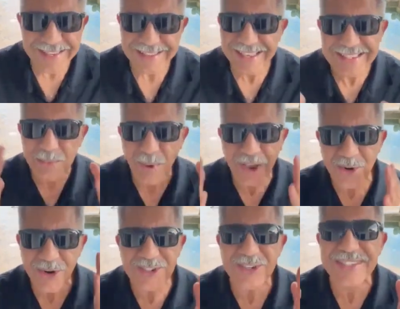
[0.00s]
and does that
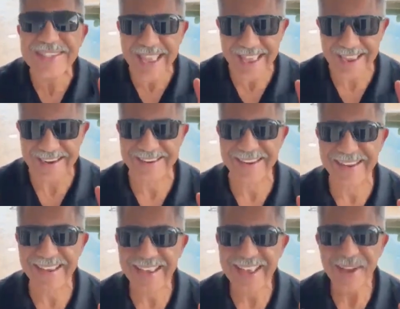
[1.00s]
for $100
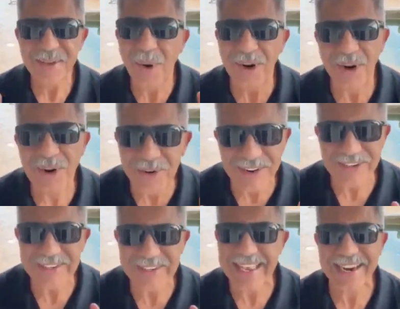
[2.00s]
right? And
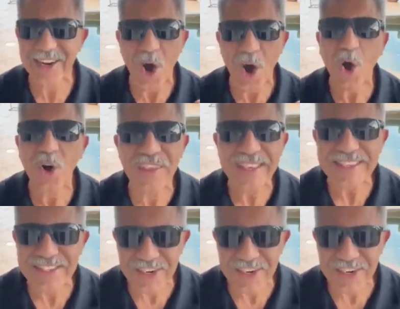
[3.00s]
on the very next page of their